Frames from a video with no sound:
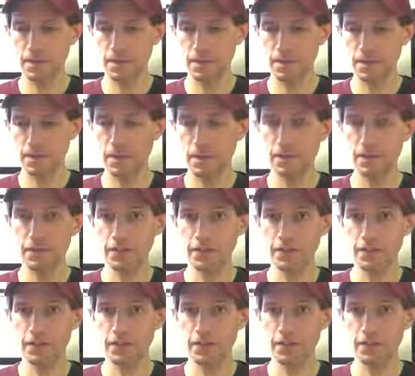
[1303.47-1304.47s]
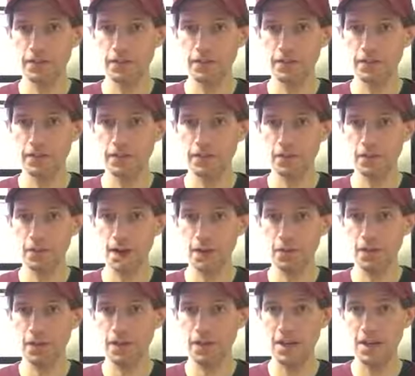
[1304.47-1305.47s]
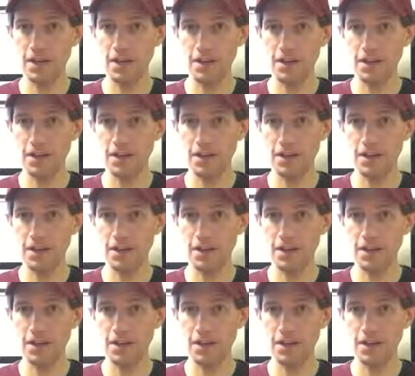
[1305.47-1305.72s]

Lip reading: this was somehow